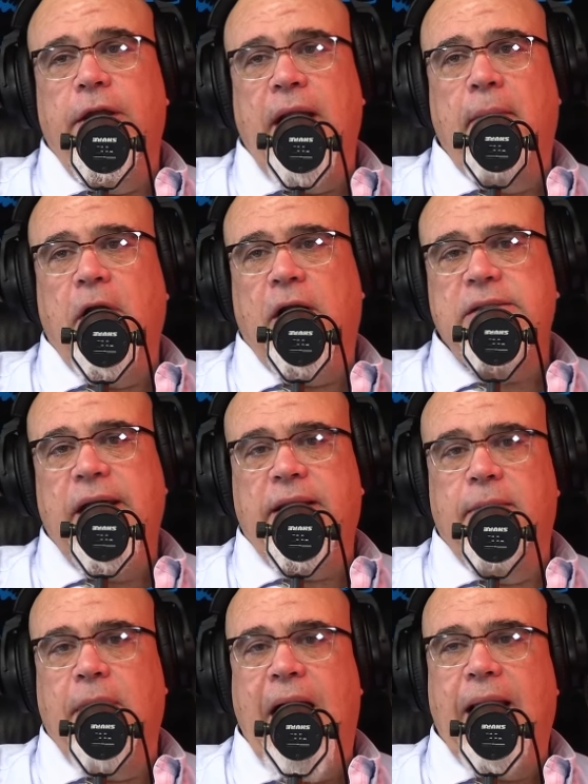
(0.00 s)
and I'm not going to take
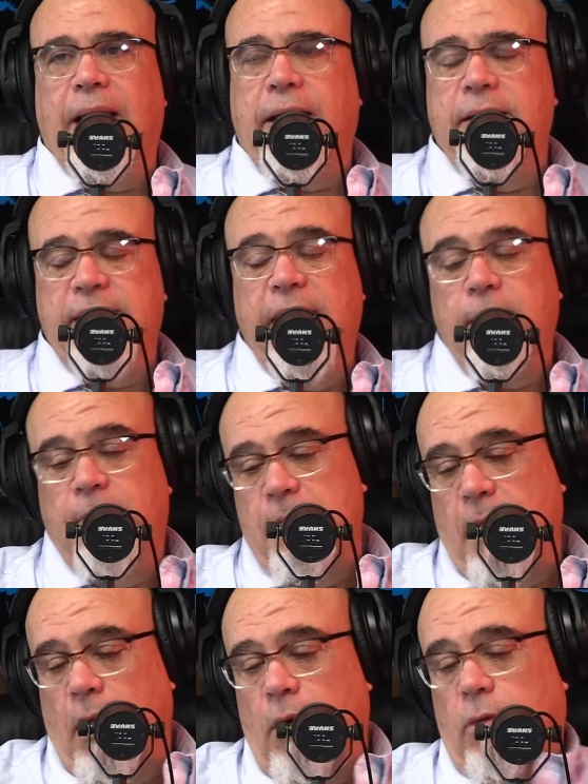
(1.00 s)
them lightly because they could beat
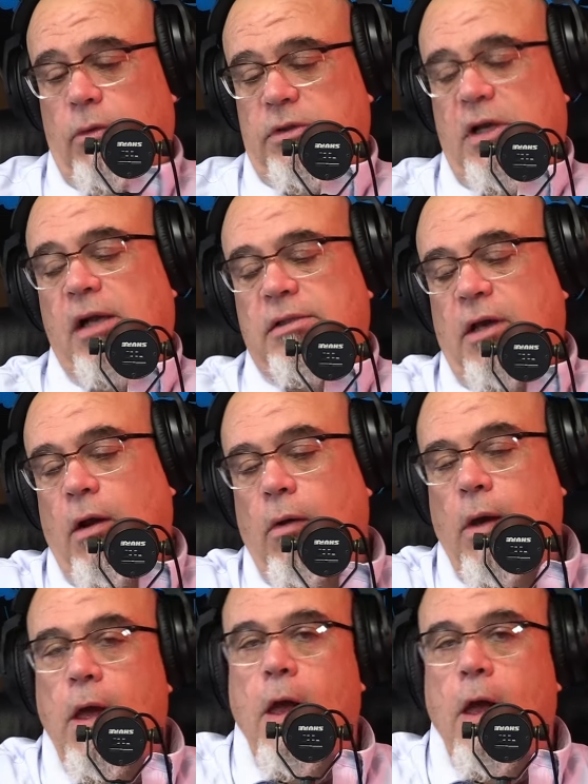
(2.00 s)
my Longhorns also.